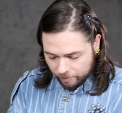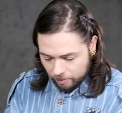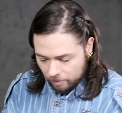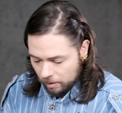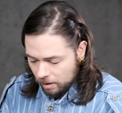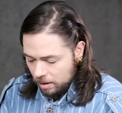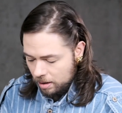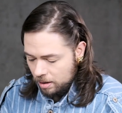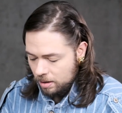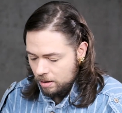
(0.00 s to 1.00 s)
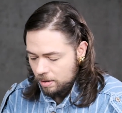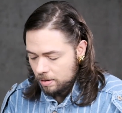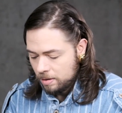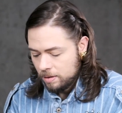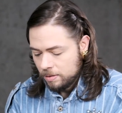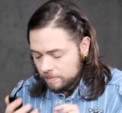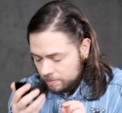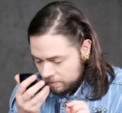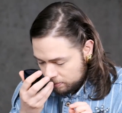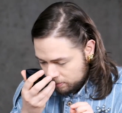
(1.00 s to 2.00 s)

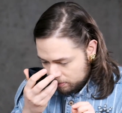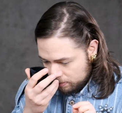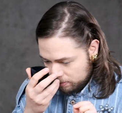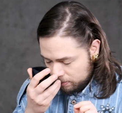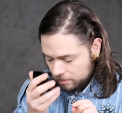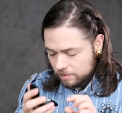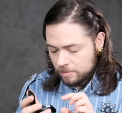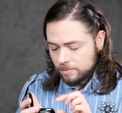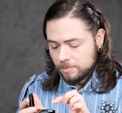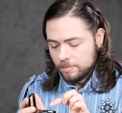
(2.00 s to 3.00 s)
Nobody speaks.